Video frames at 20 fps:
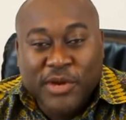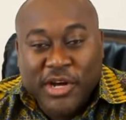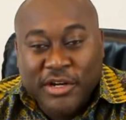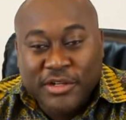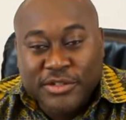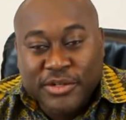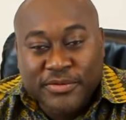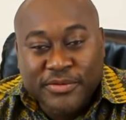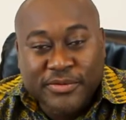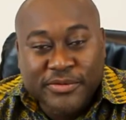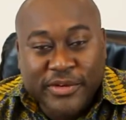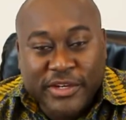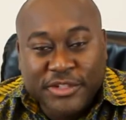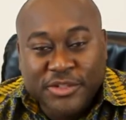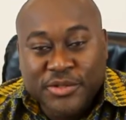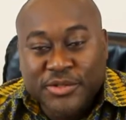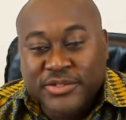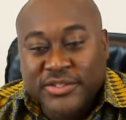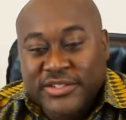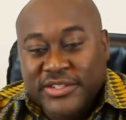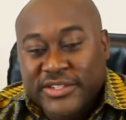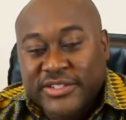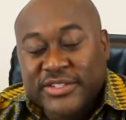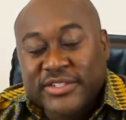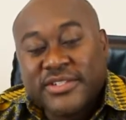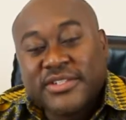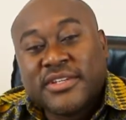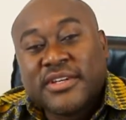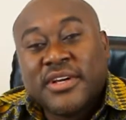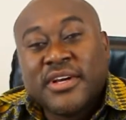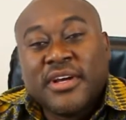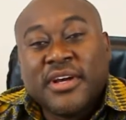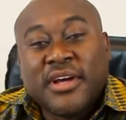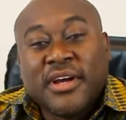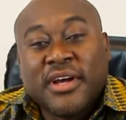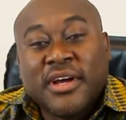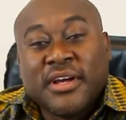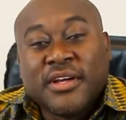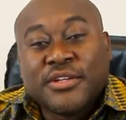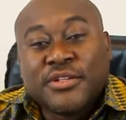Biology of Infectious Diseases.
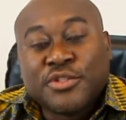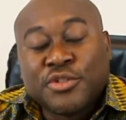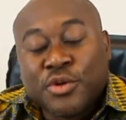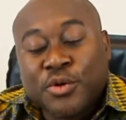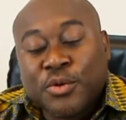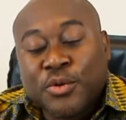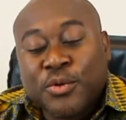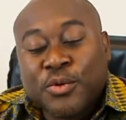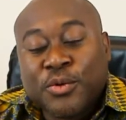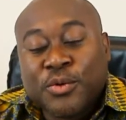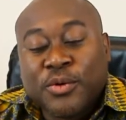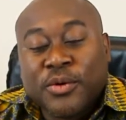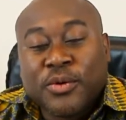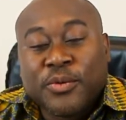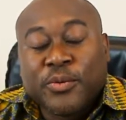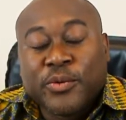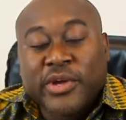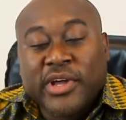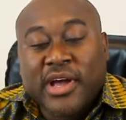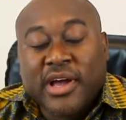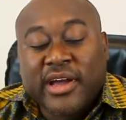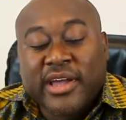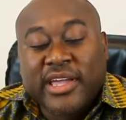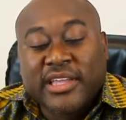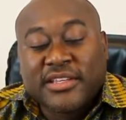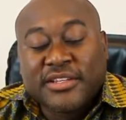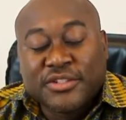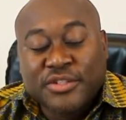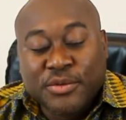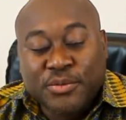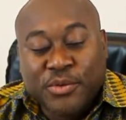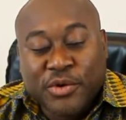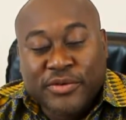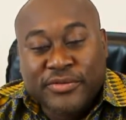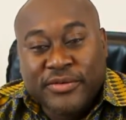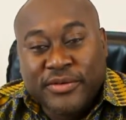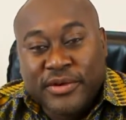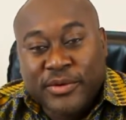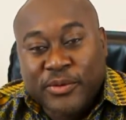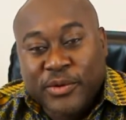So we are getting support
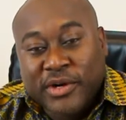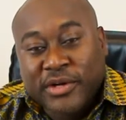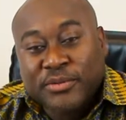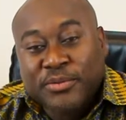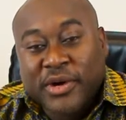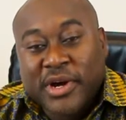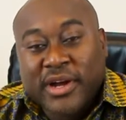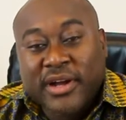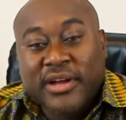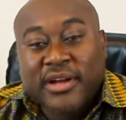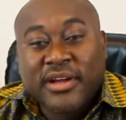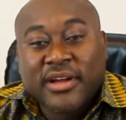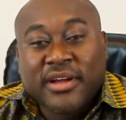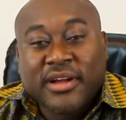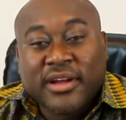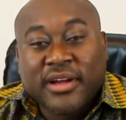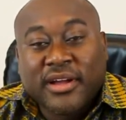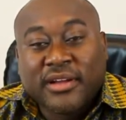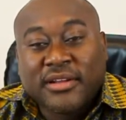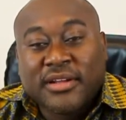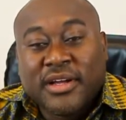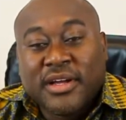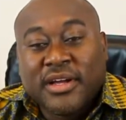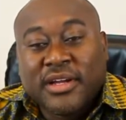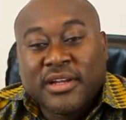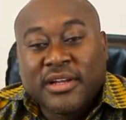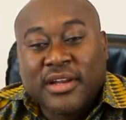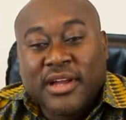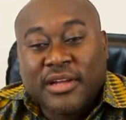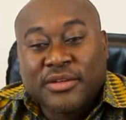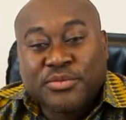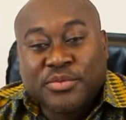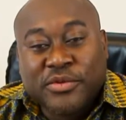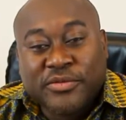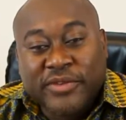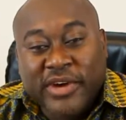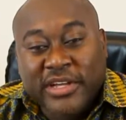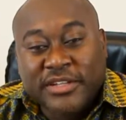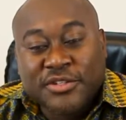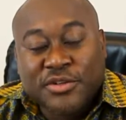from the World Bank that
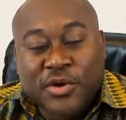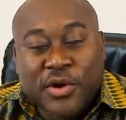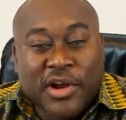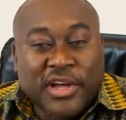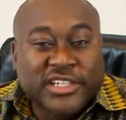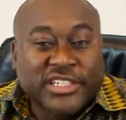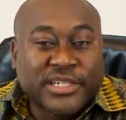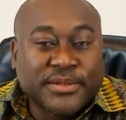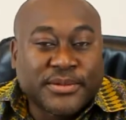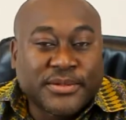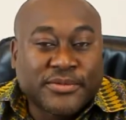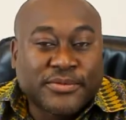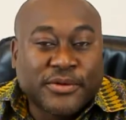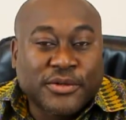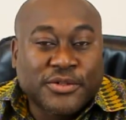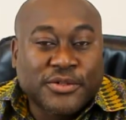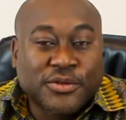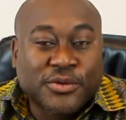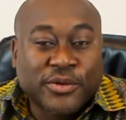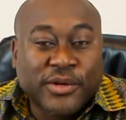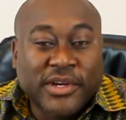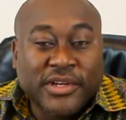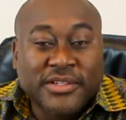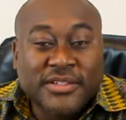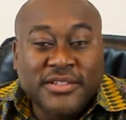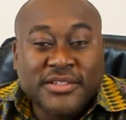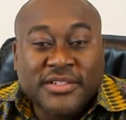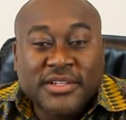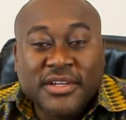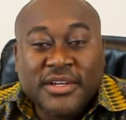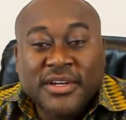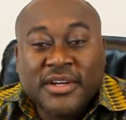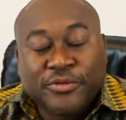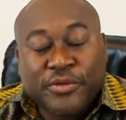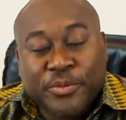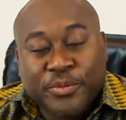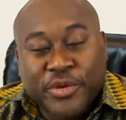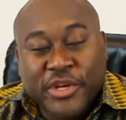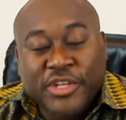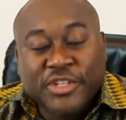provides scholarships for students
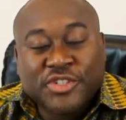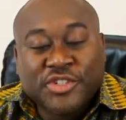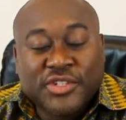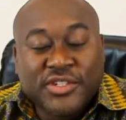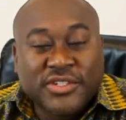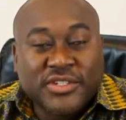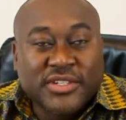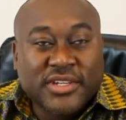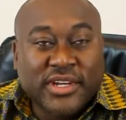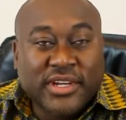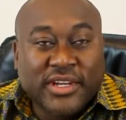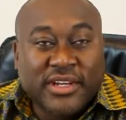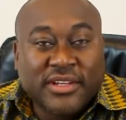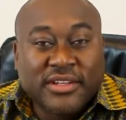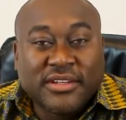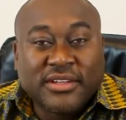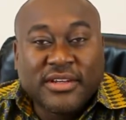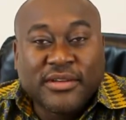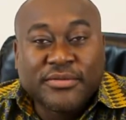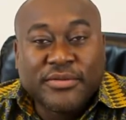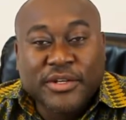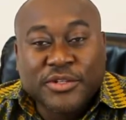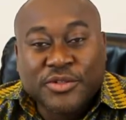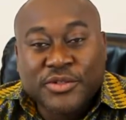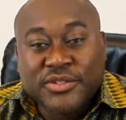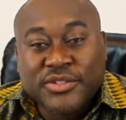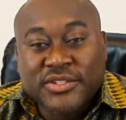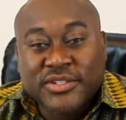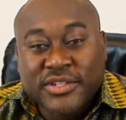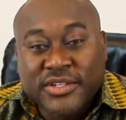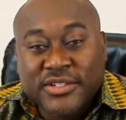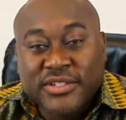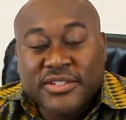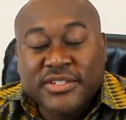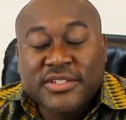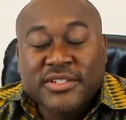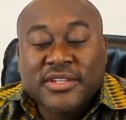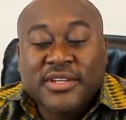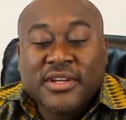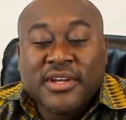for PhDs in infectious
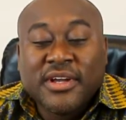diseases.